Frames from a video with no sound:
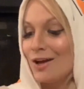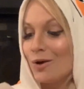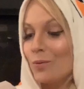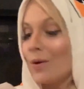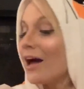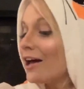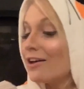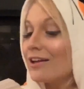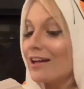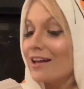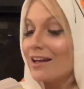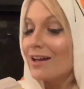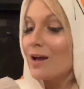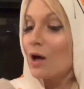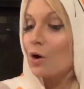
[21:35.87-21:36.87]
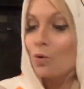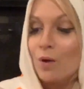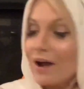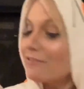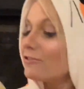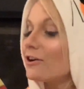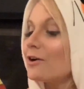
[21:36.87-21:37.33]
Well,
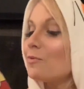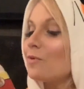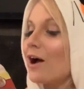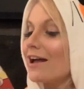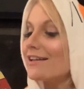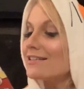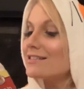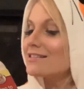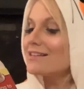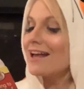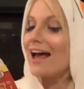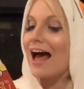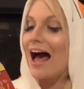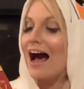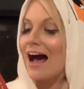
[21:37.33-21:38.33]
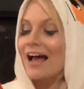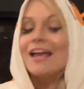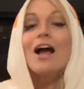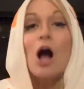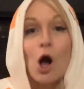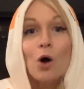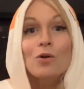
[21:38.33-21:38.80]
whoever it was,
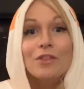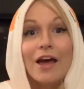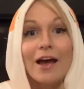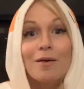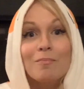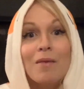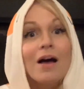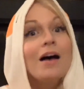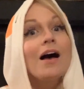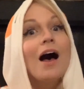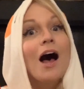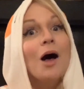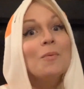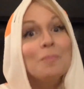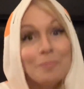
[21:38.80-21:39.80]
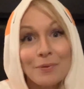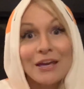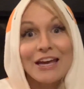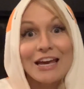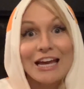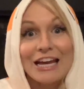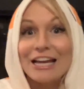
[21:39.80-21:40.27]
I owe them a
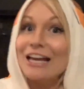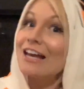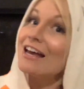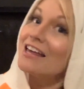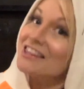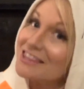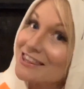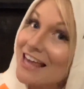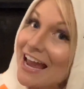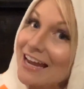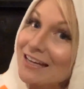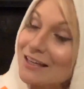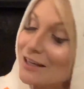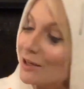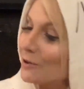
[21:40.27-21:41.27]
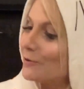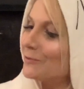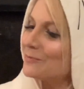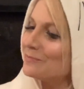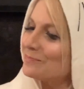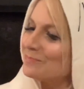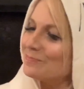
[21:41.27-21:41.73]
big thank you.
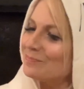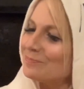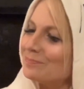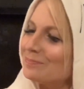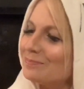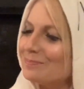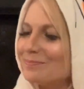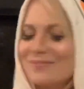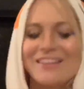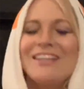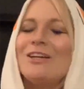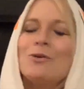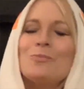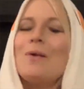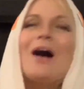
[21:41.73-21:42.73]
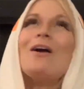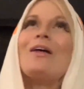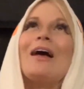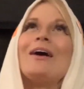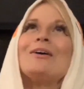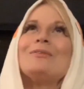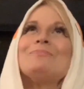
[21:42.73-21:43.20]
You're
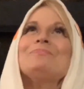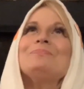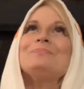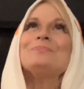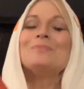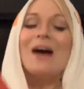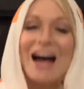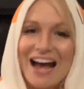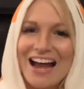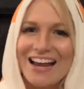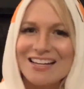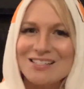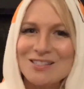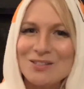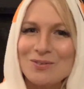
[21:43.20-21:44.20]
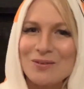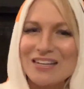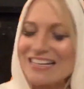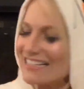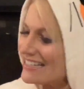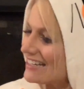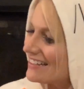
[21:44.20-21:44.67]
welcome, I
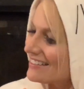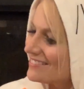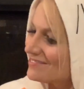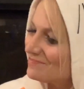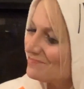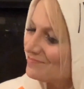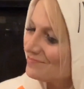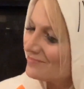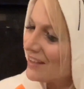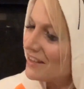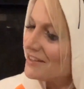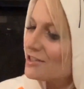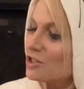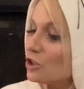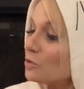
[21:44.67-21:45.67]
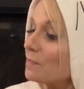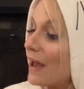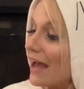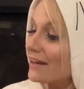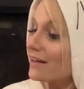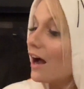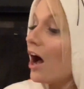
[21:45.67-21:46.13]
squeaked. Too
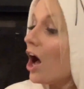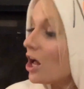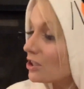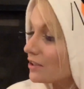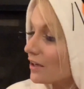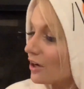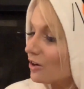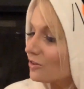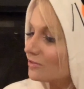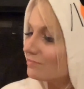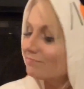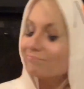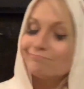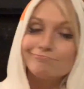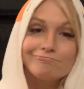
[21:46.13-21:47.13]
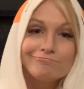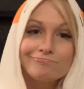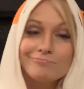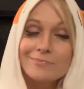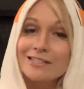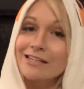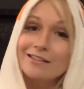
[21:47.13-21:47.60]
bad Aldo
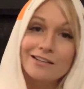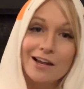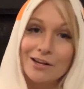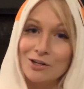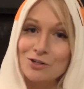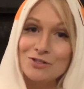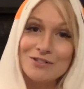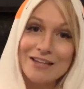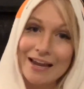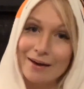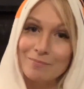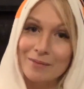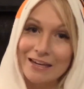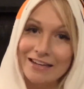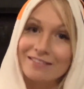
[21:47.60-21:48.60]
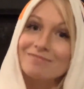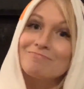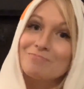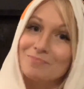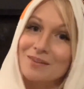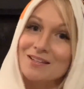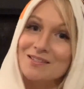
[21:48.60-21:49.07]
didn't understand me
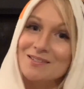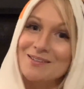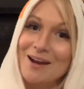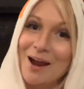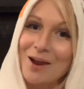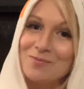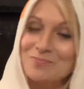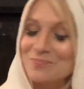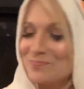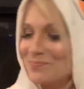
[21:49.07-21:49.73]
this time.